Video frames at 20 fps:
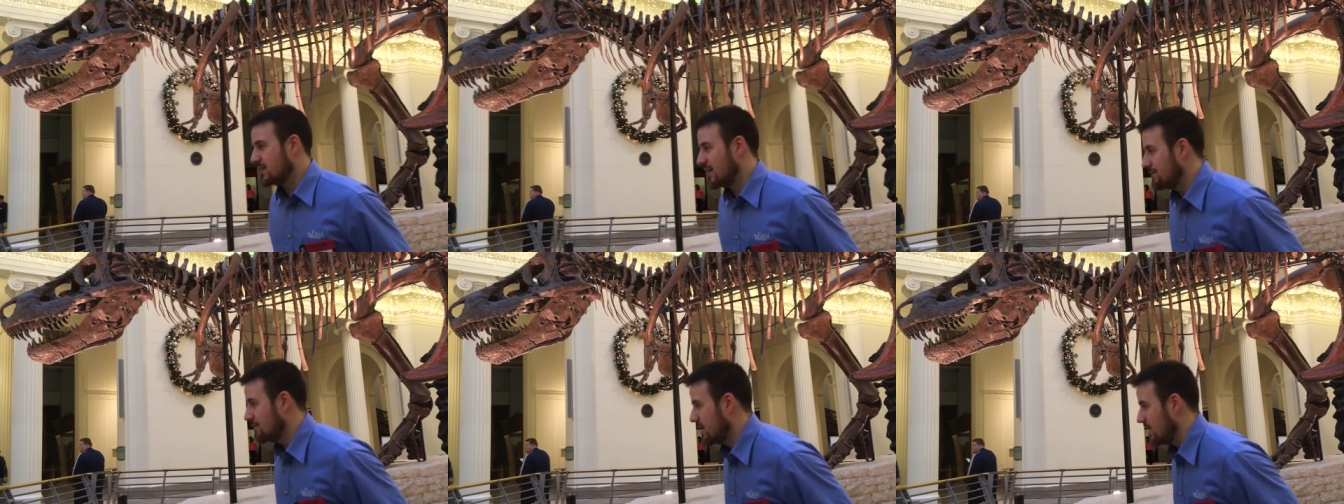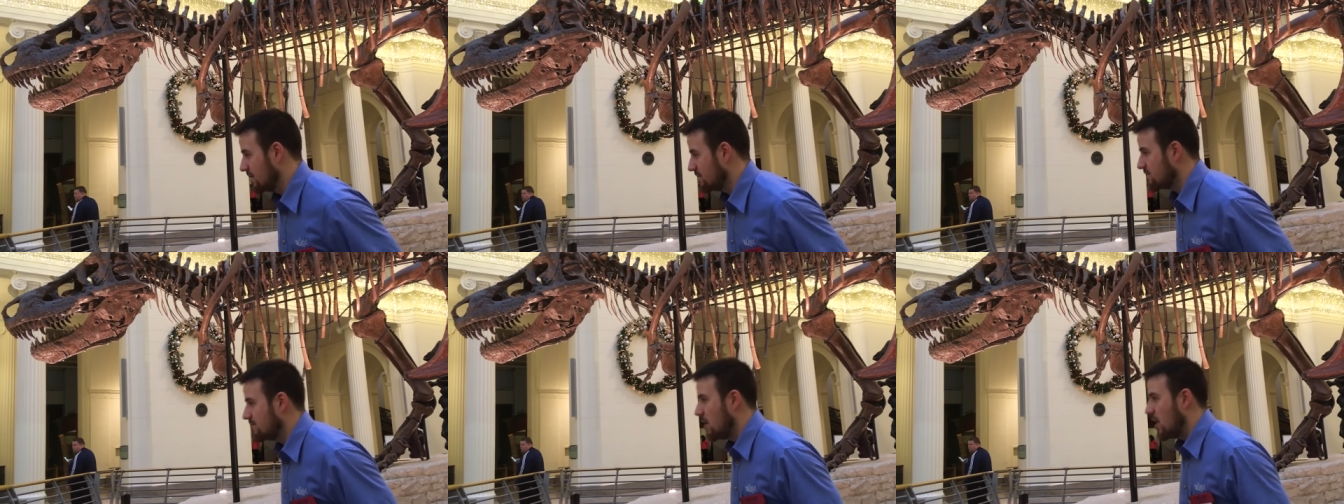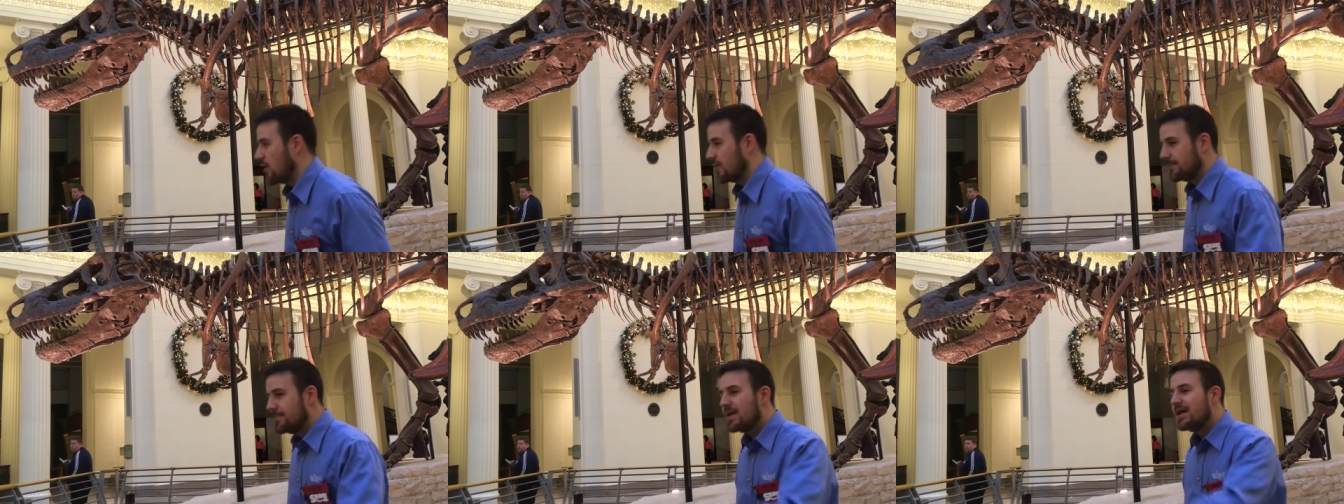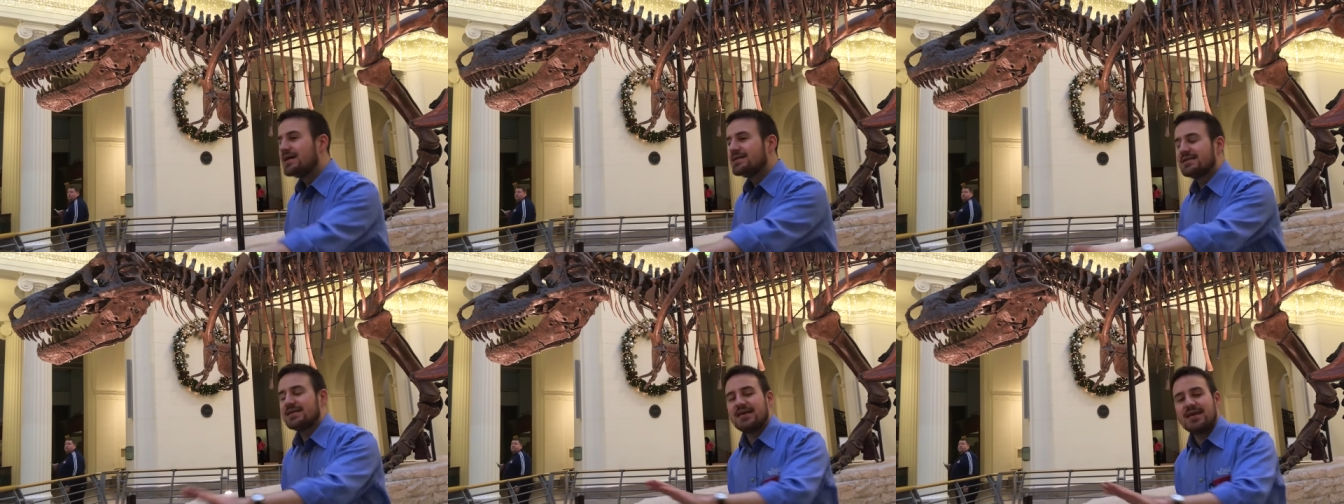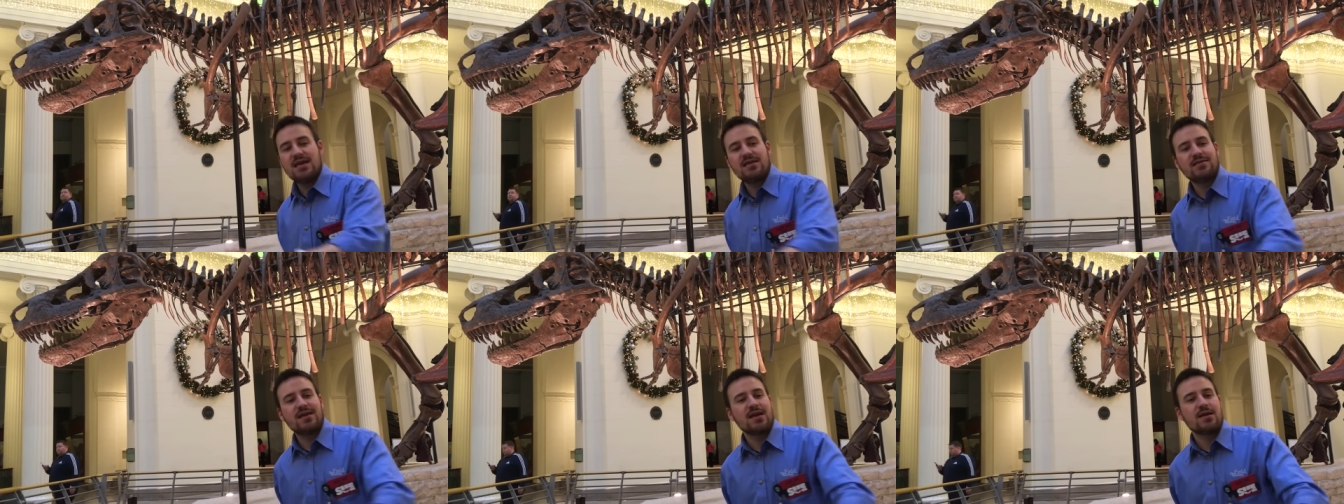to them being smaller. It's the
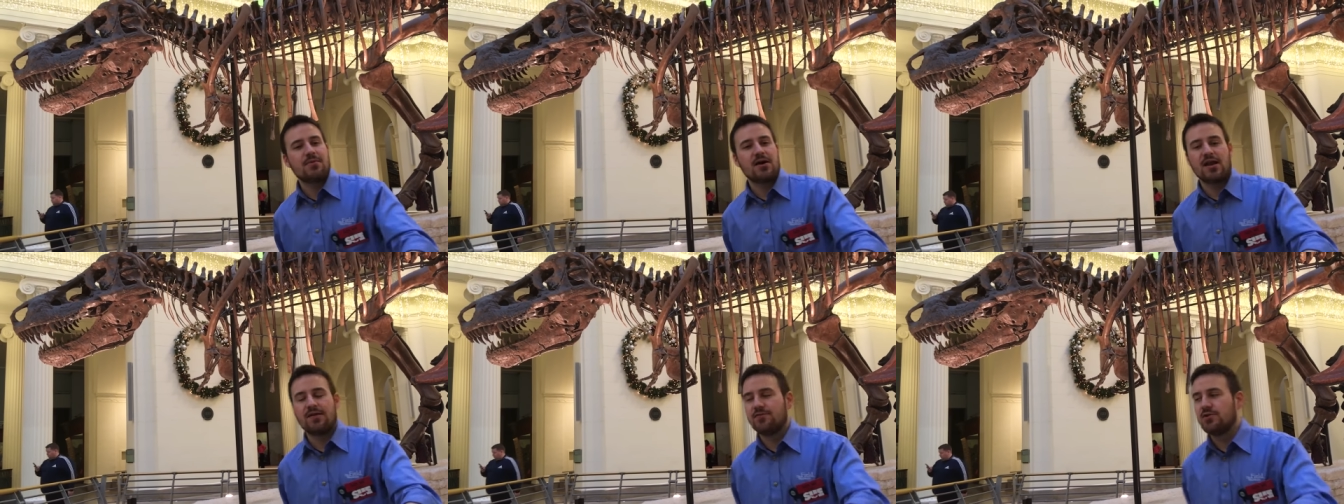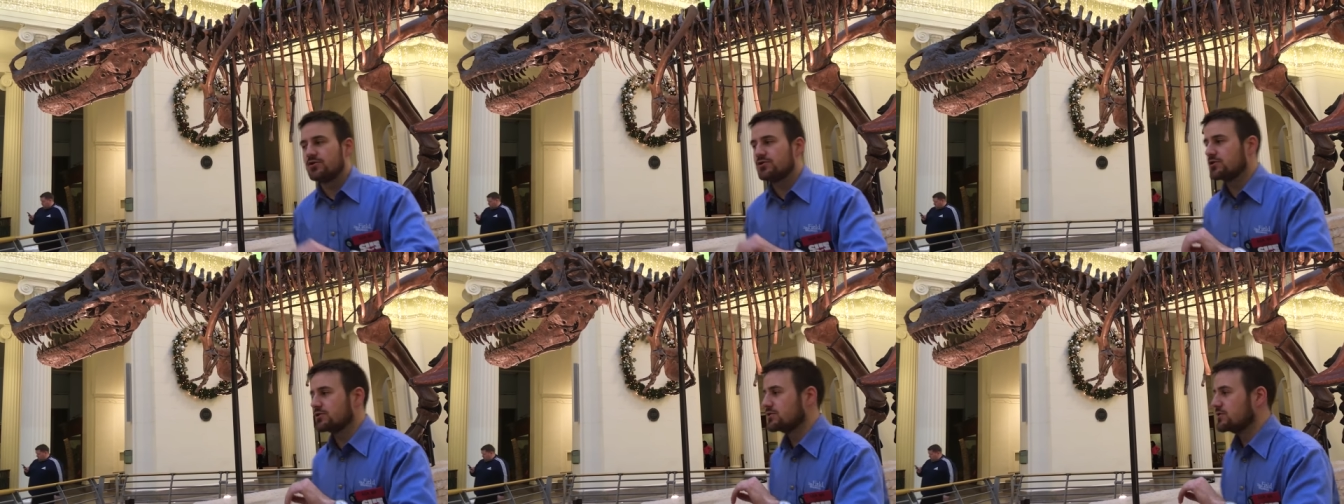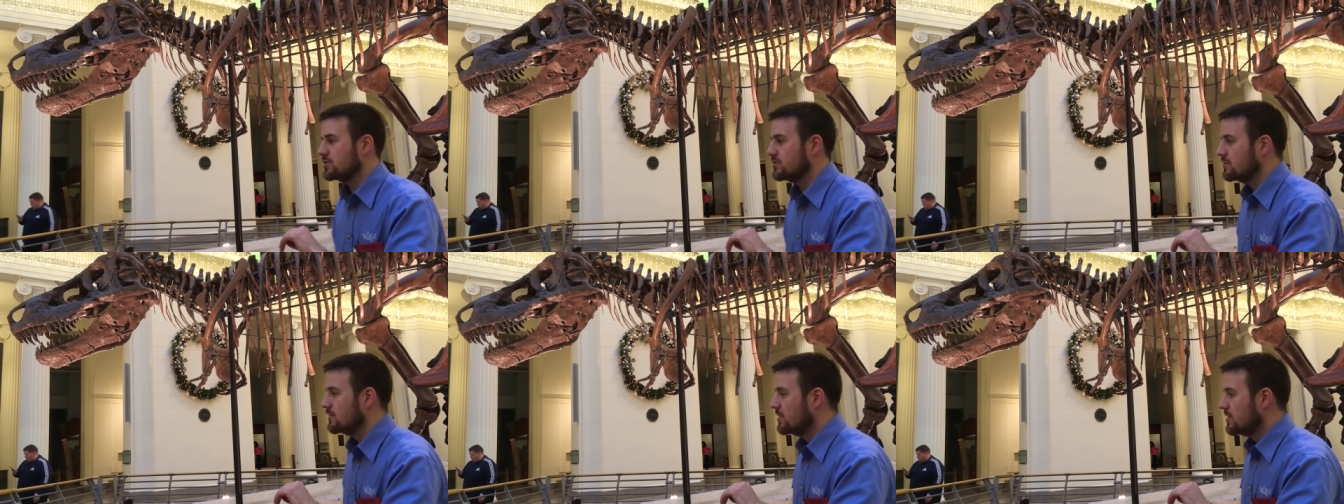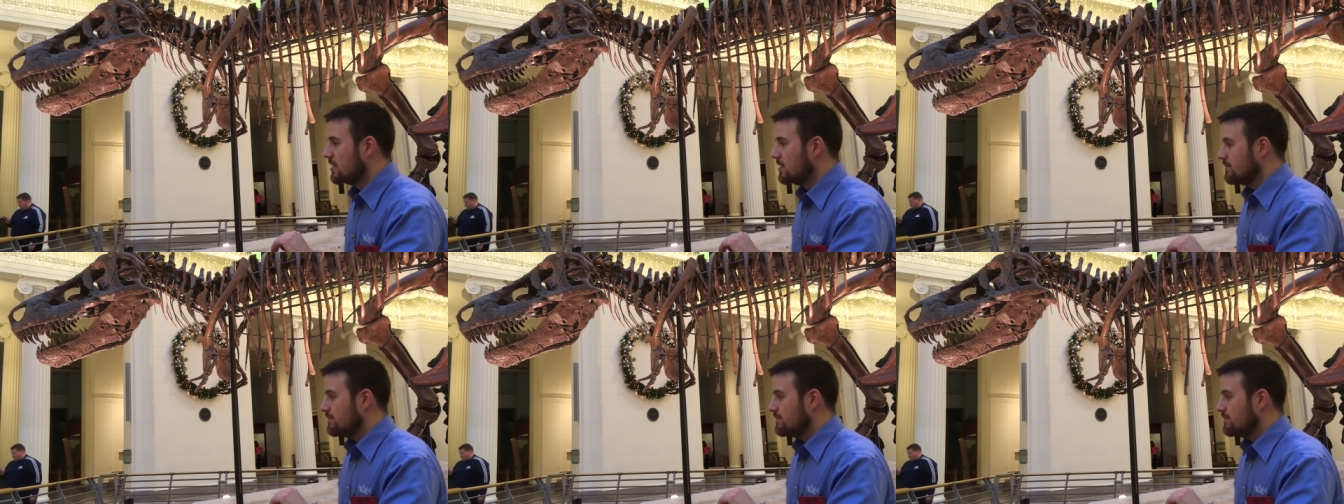key thing about evolution too.